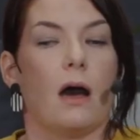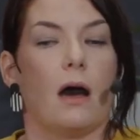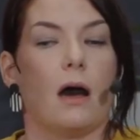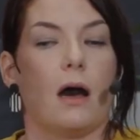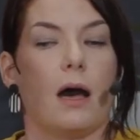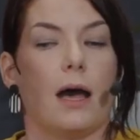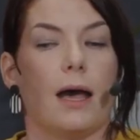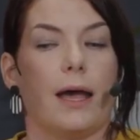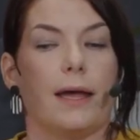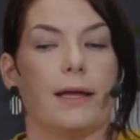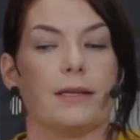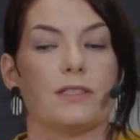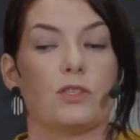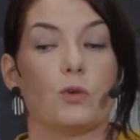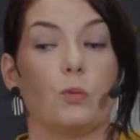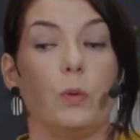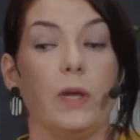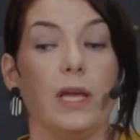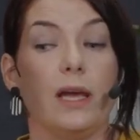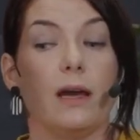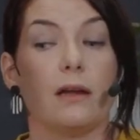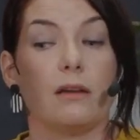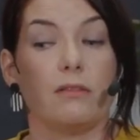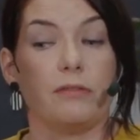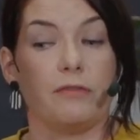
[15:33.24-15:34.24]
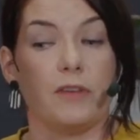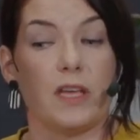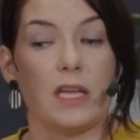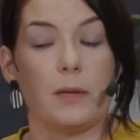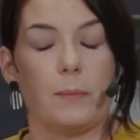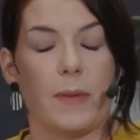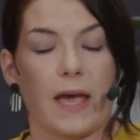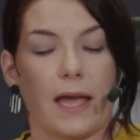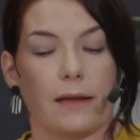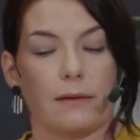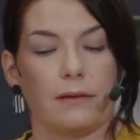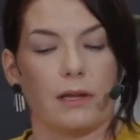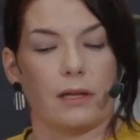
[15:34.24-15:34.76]
And we got a
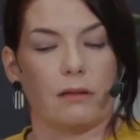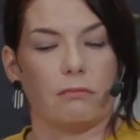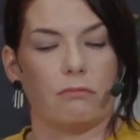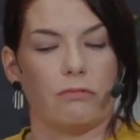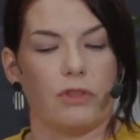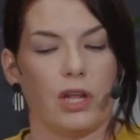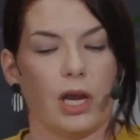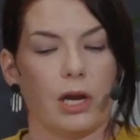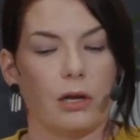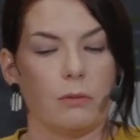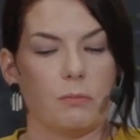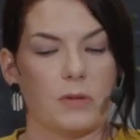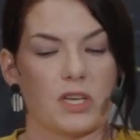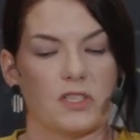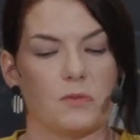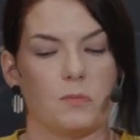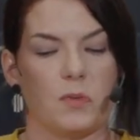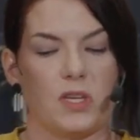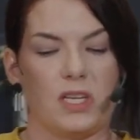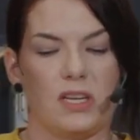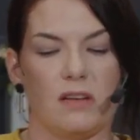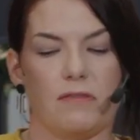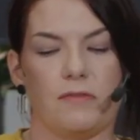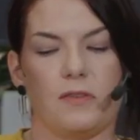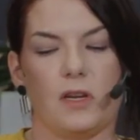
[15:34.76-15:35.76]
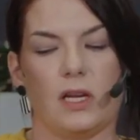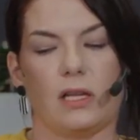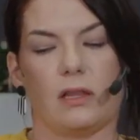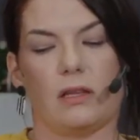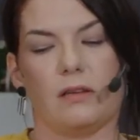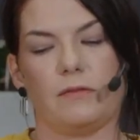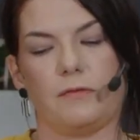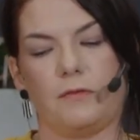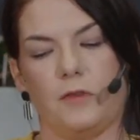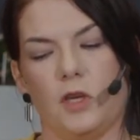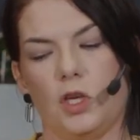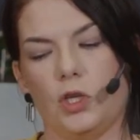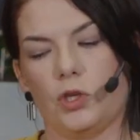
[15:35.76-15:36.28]
feedback that there must be definitely
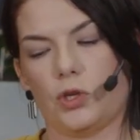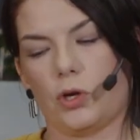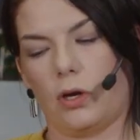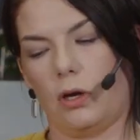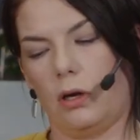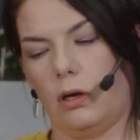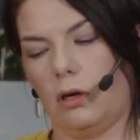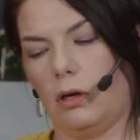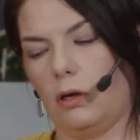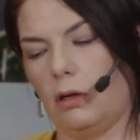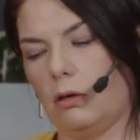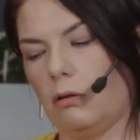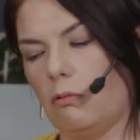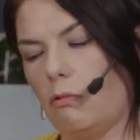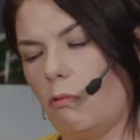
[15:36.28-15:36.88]
feature